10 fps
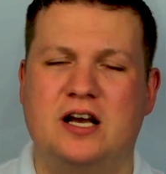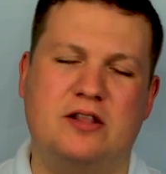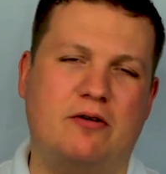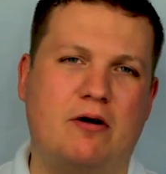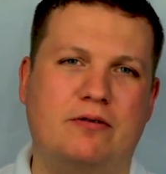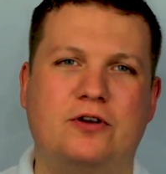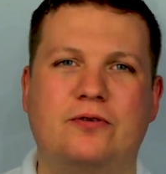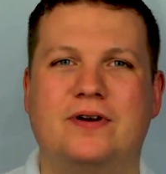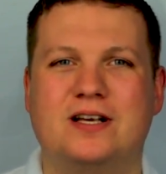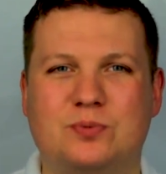There are a few
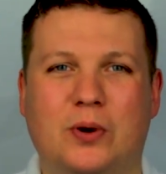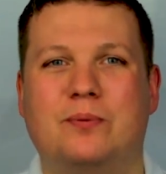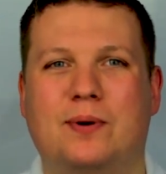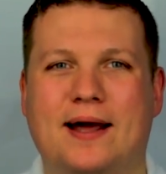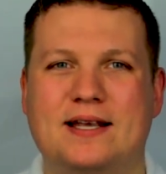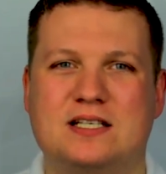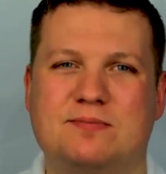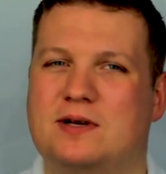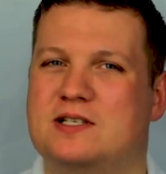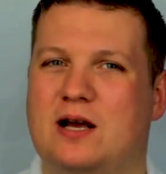things put in place,
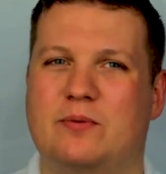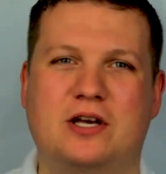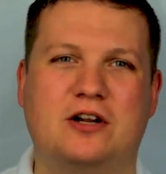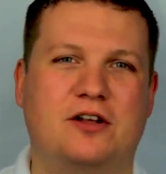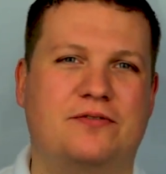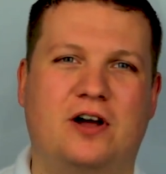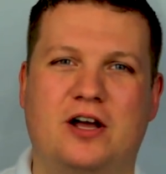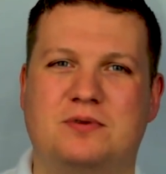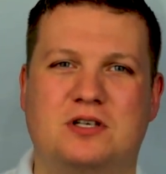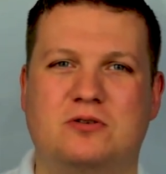but saying we can only fly
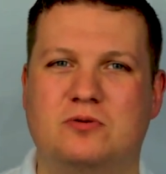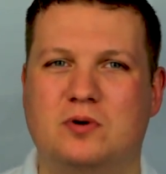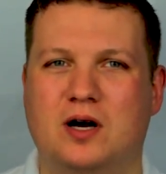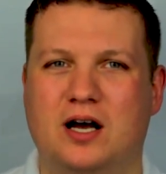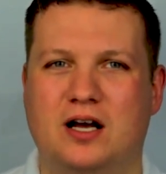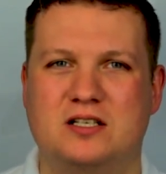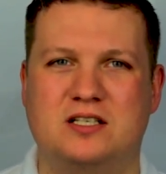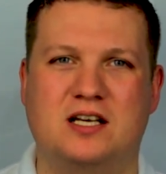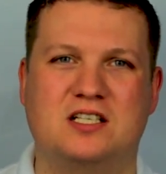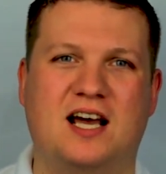up to
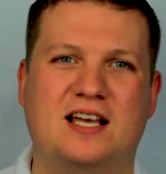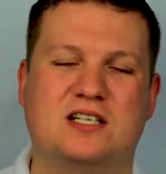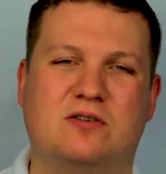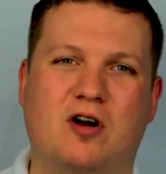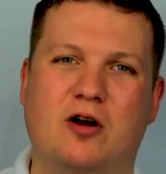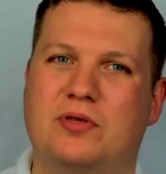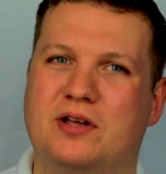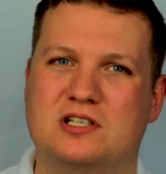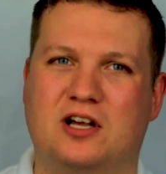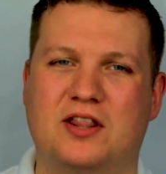6 days in a row,
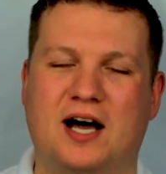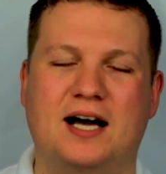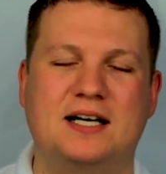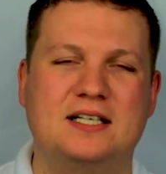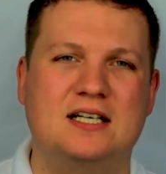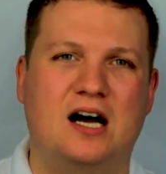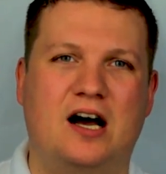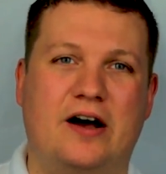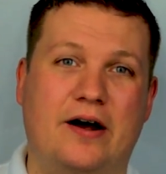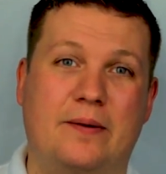things like that,
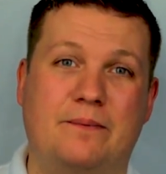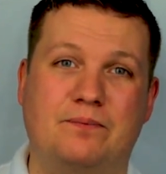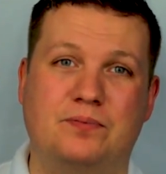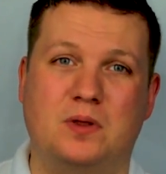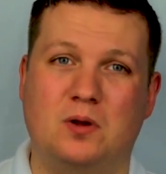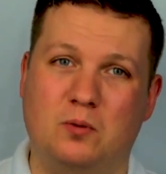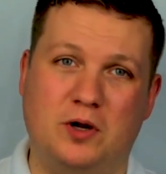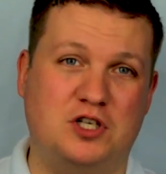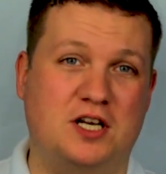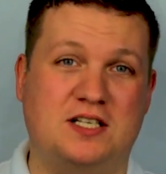
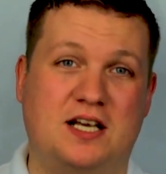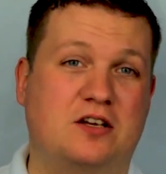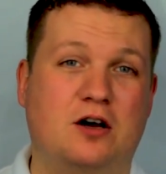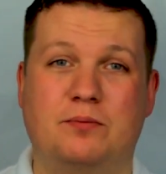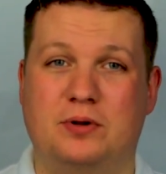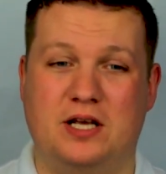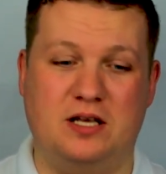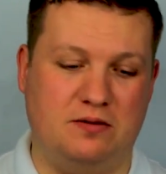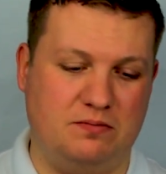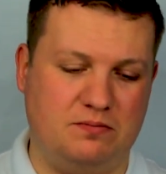which is a
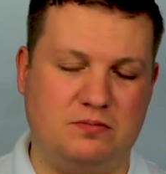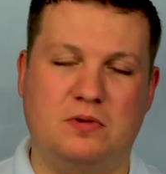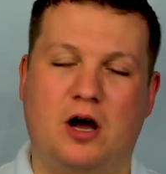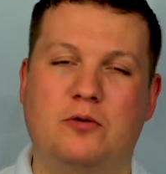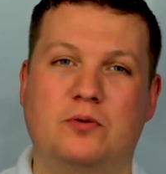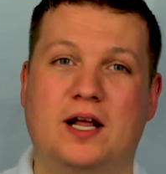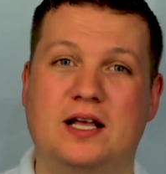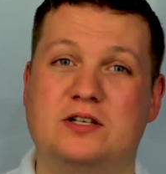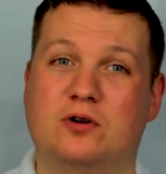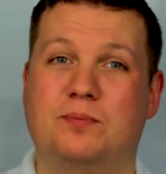
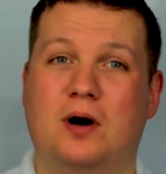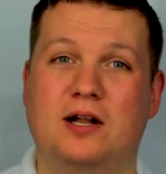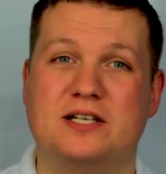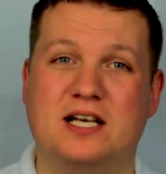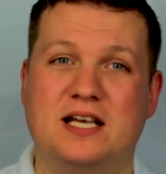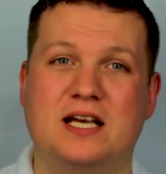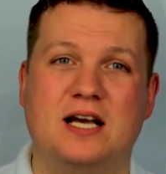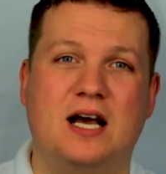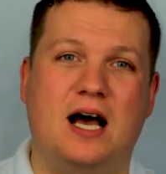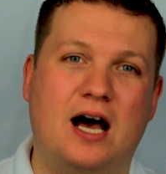company-only sort of policy.
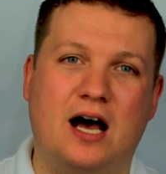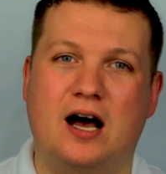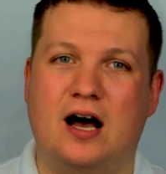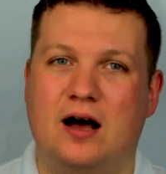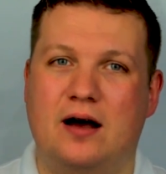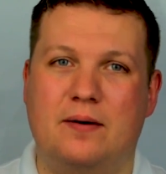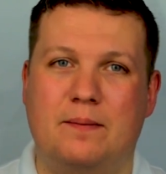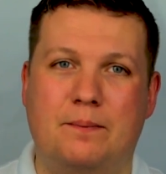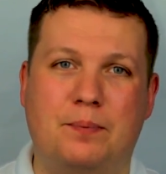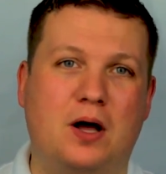
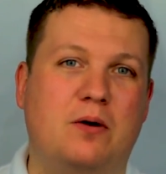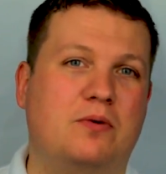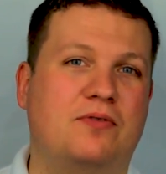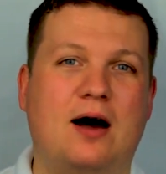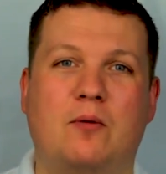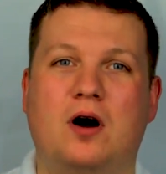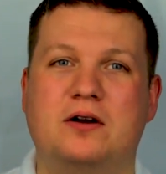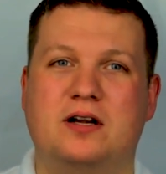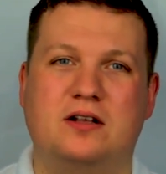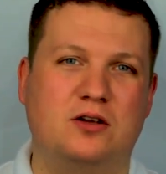But with that
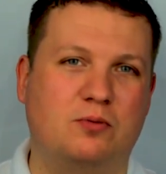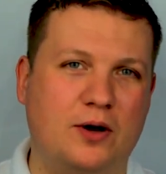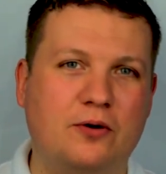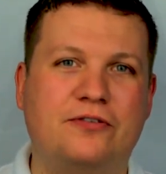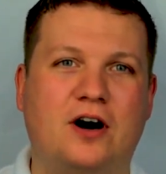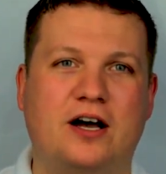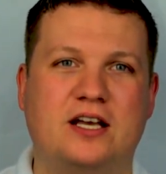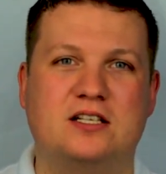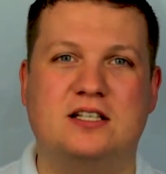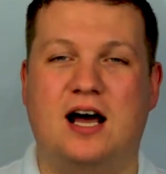one, you will
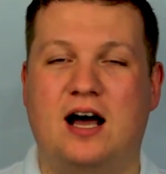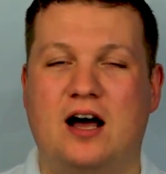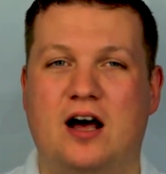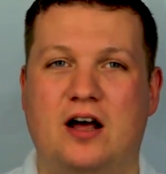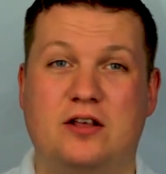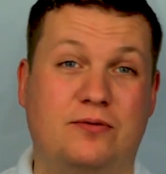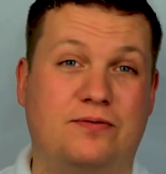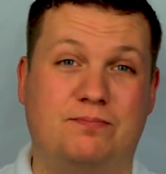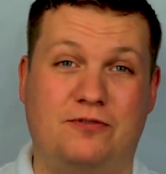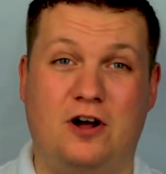find that you
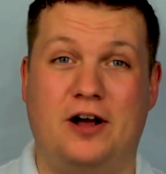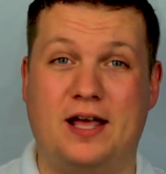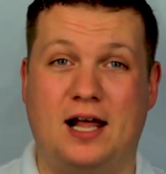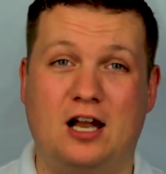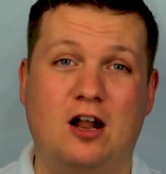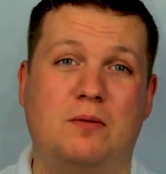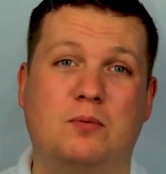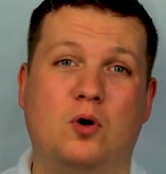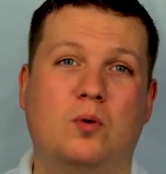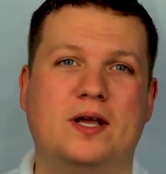fly a lot
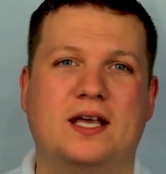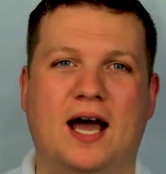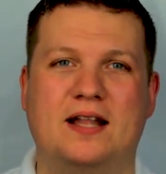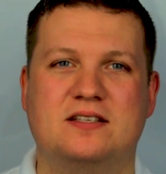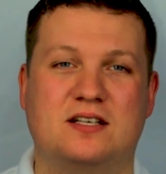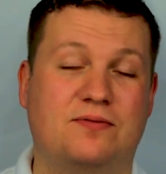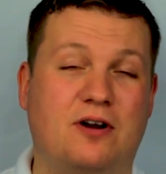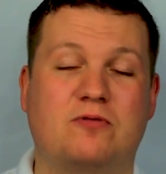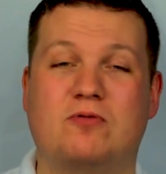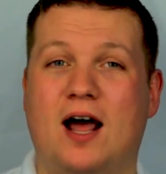more weekends. It's
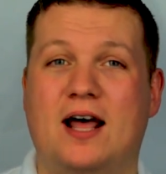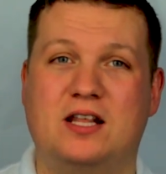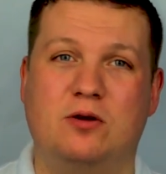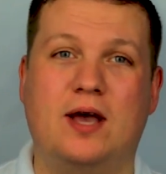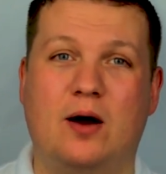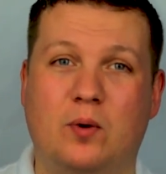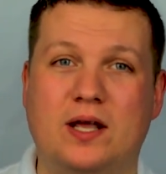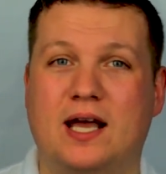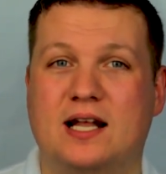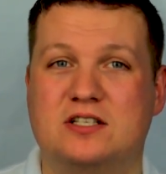very rare that you get
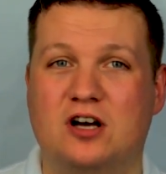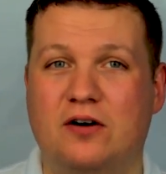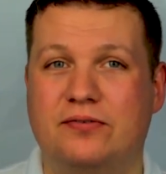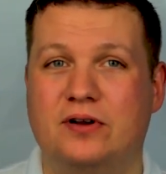weekends off.